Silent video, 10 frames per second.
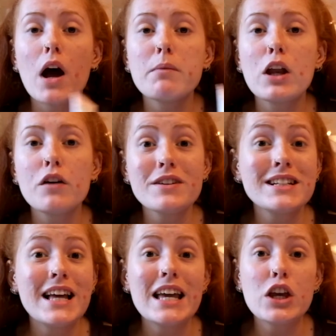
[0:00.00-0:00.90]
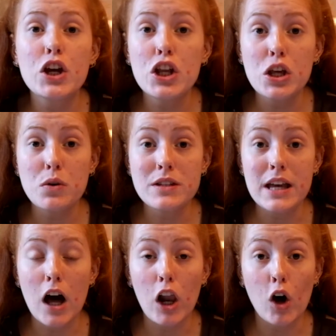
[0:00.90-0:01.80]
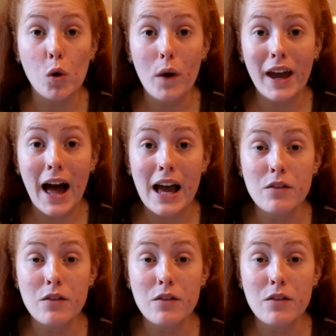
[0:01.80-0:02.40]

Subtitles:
I mean, obviously you're going to use it a lot quicker